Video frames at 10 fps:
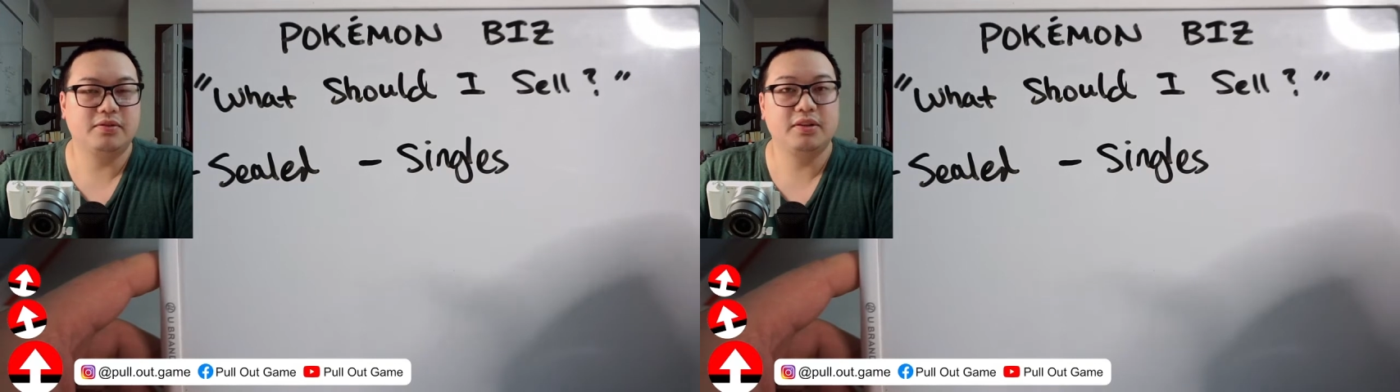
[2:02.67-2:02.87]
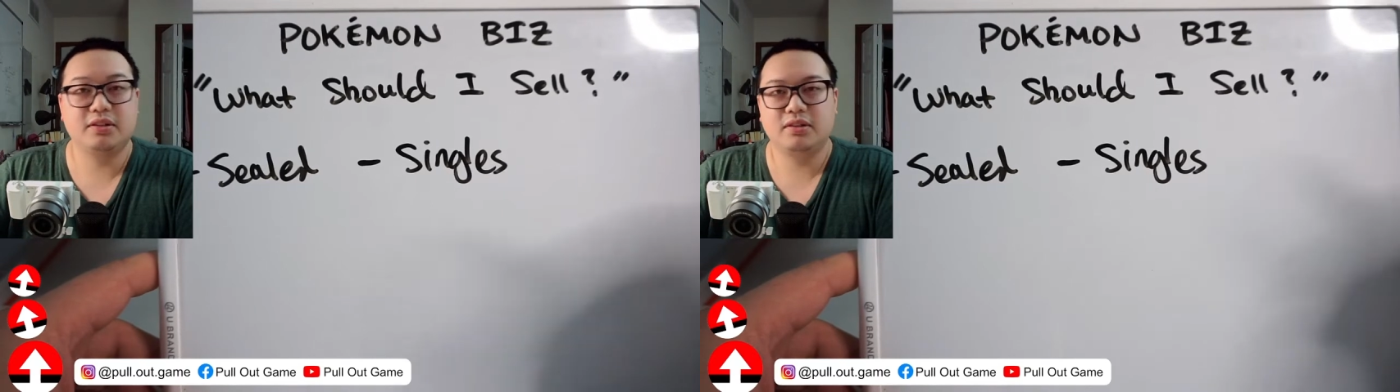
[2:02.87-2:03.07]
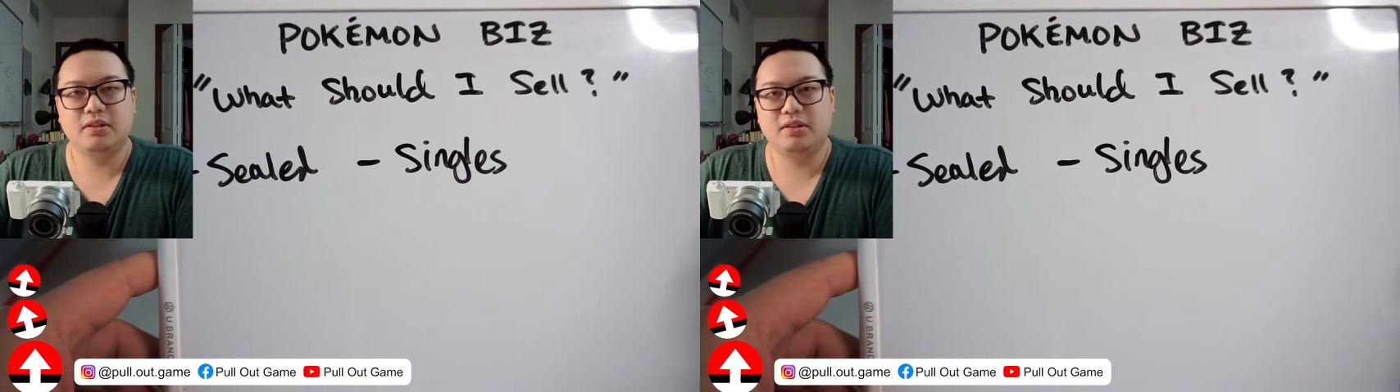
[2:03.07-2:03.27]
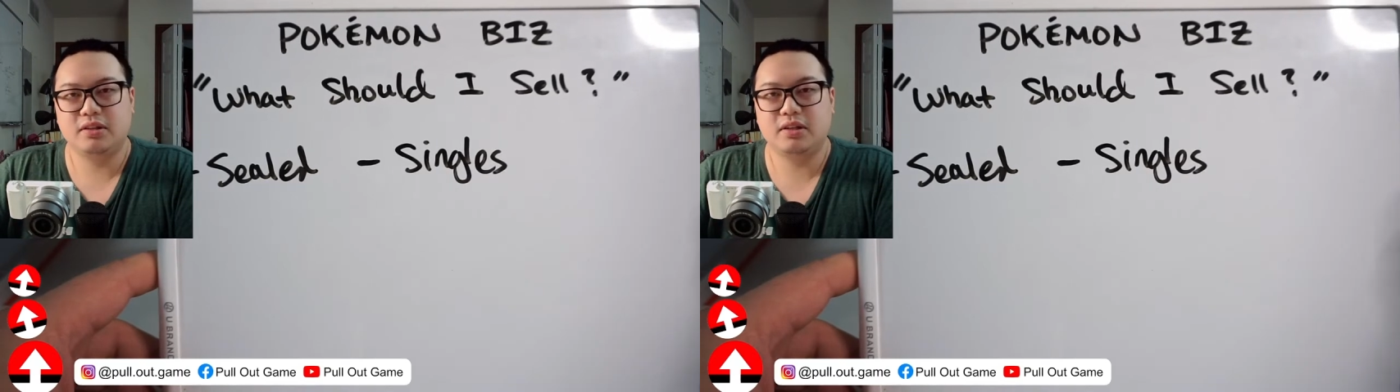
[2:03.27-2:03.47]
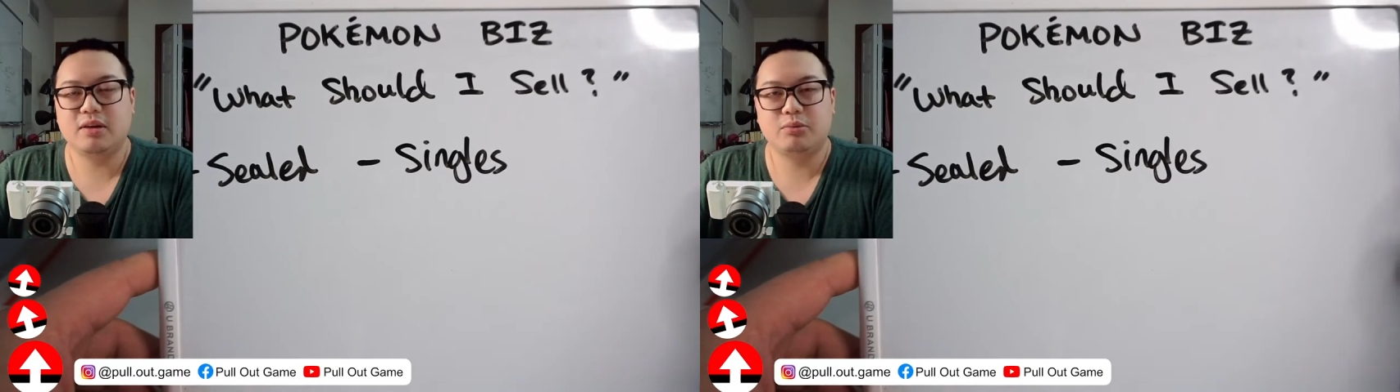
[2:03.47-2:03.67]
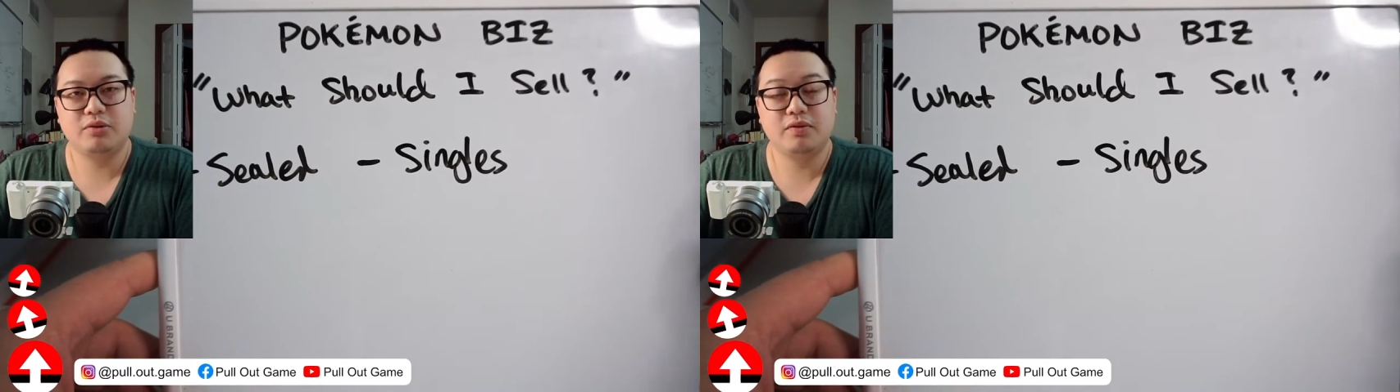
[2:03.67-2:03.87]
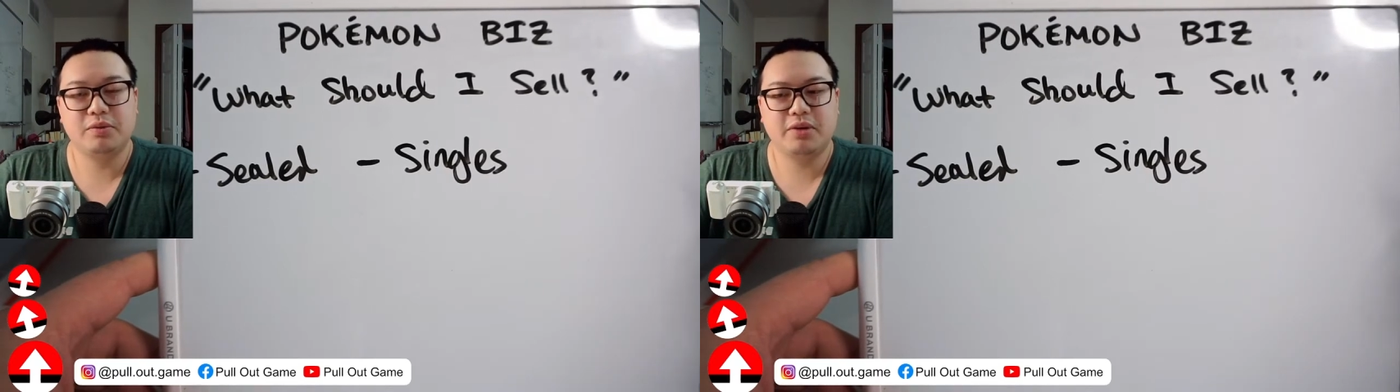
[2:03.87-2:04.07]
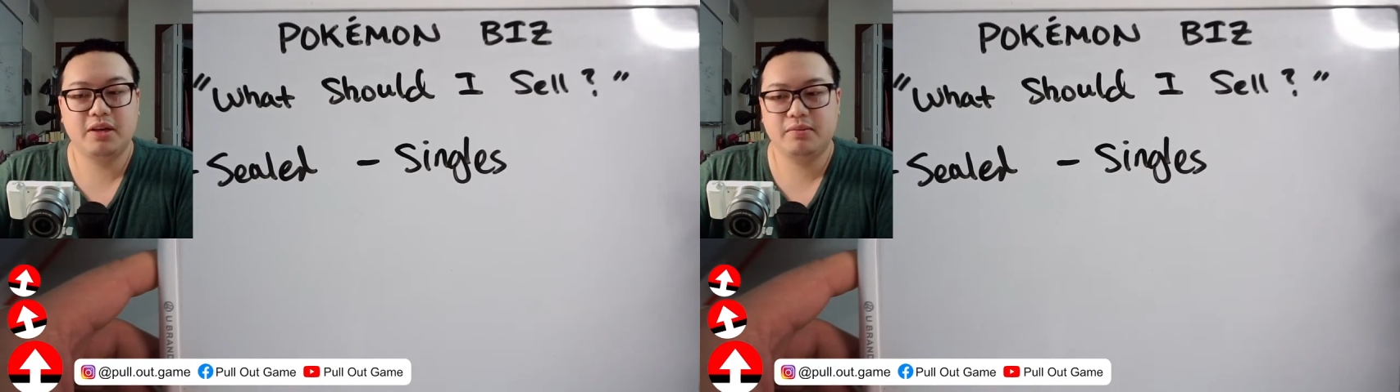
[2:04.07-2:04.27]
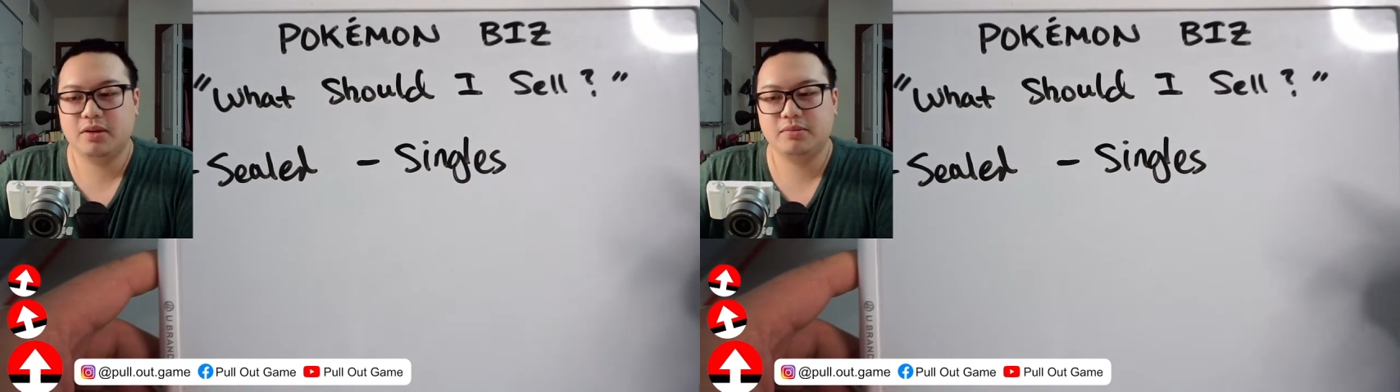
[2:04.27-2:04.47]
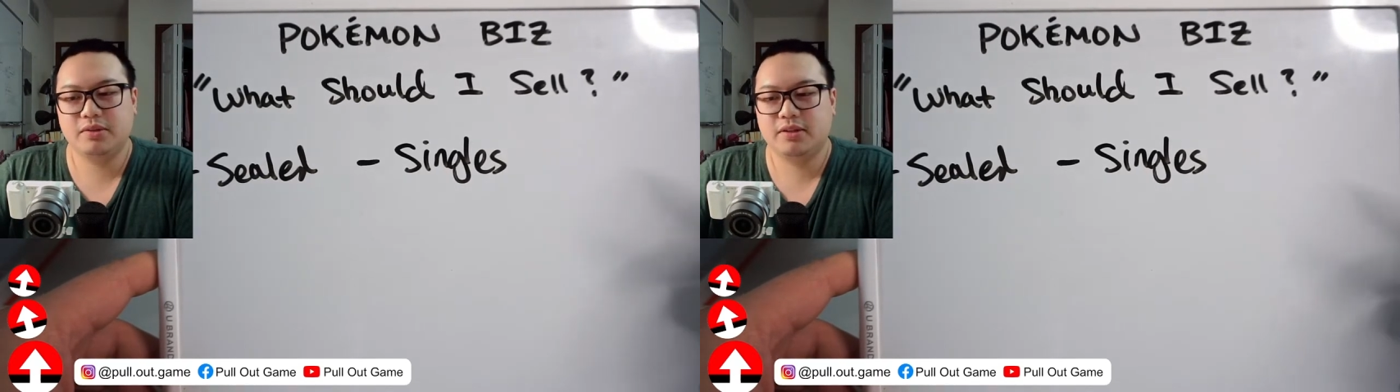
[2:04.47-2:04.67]
it's a lot more flip game
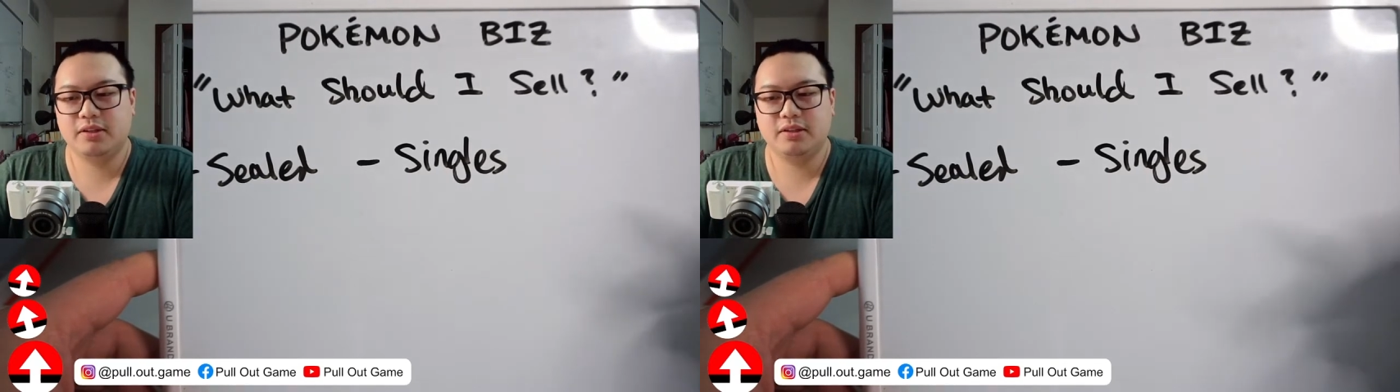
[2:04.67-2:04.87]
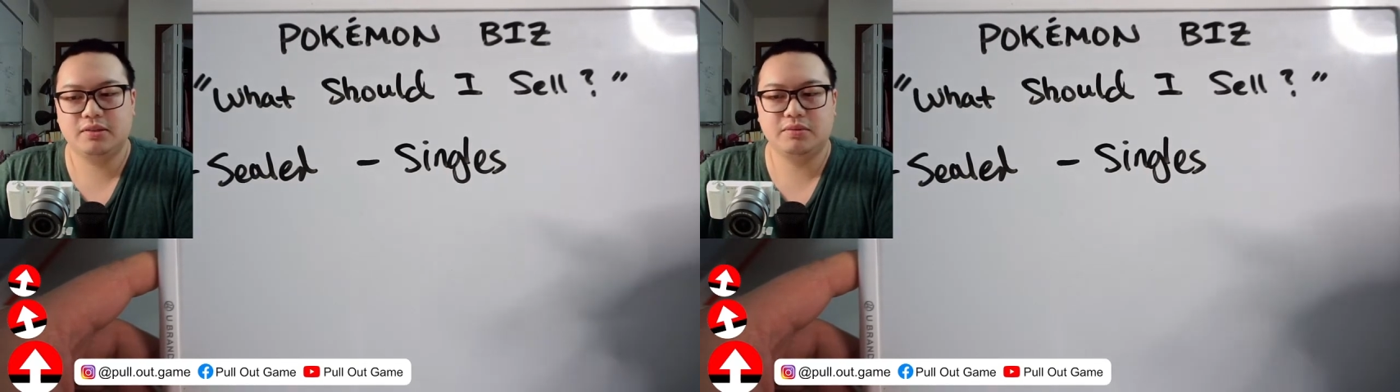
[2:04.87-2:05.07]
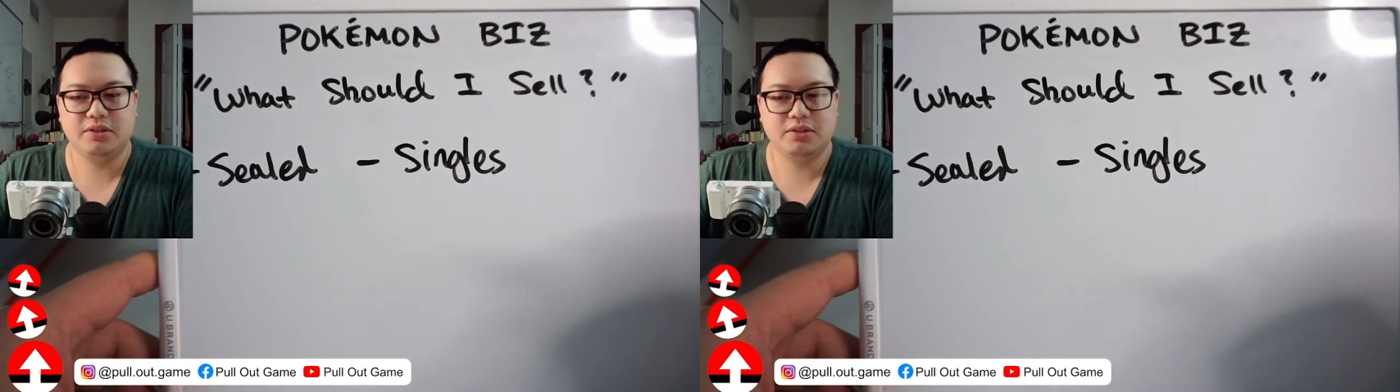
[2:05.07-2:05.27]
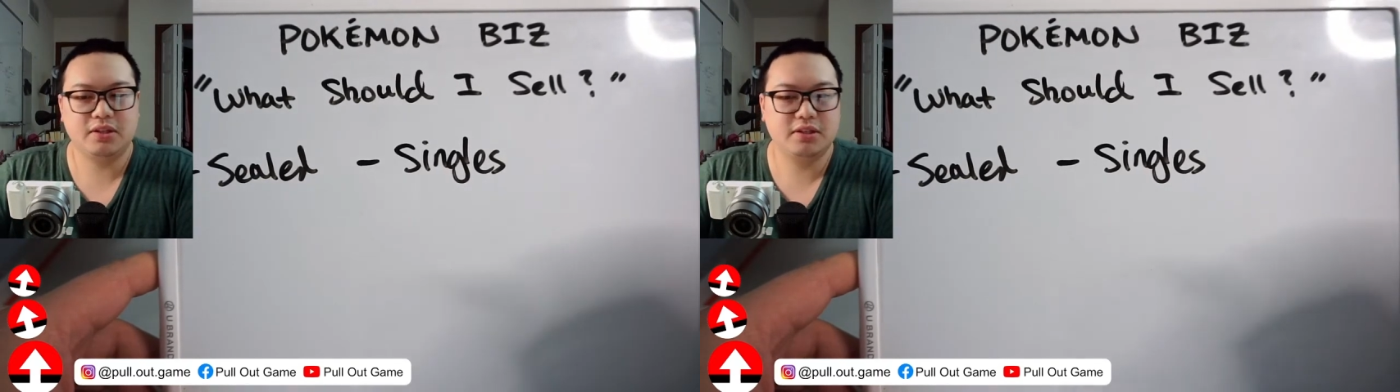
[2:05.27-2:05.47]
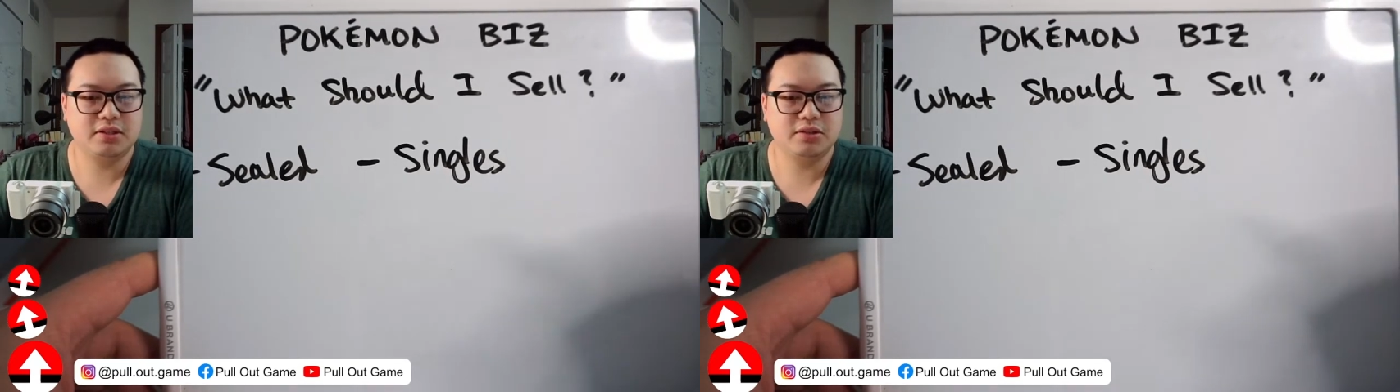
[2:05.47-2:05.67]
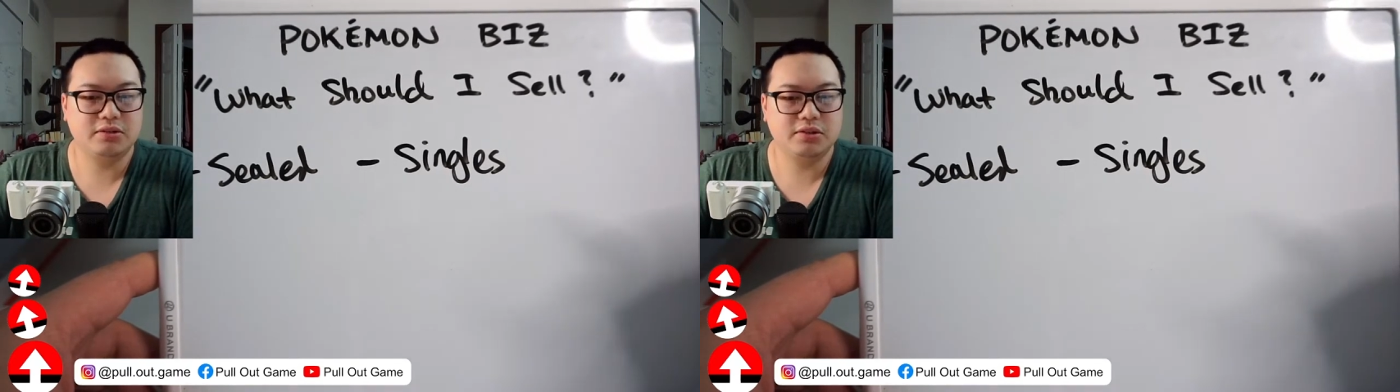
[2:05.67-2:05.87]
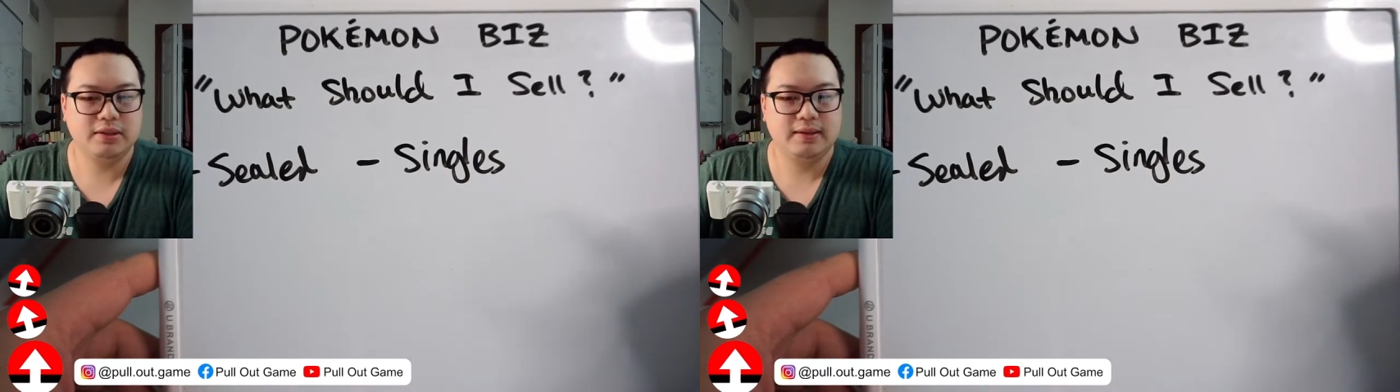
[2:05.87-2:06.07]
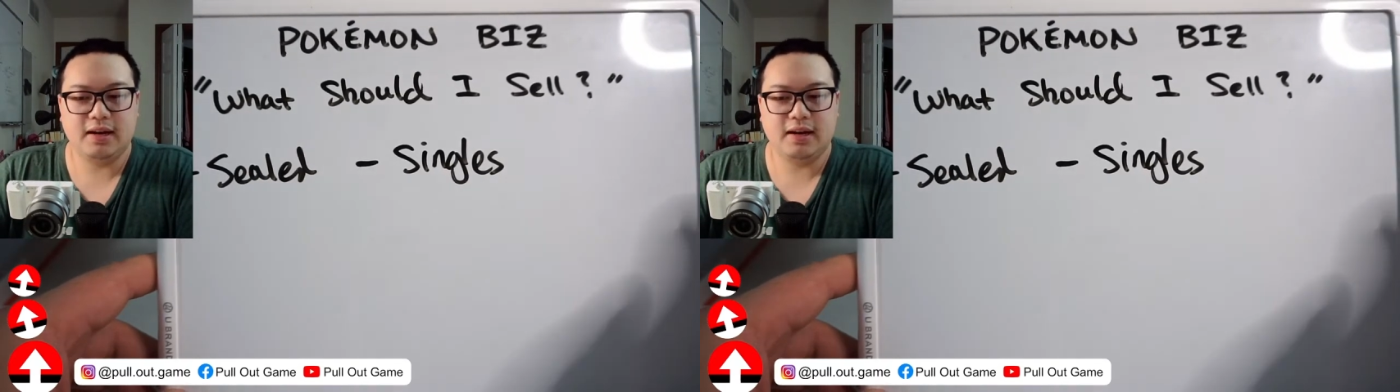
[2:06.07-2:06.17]
comes into this when you're selling singles.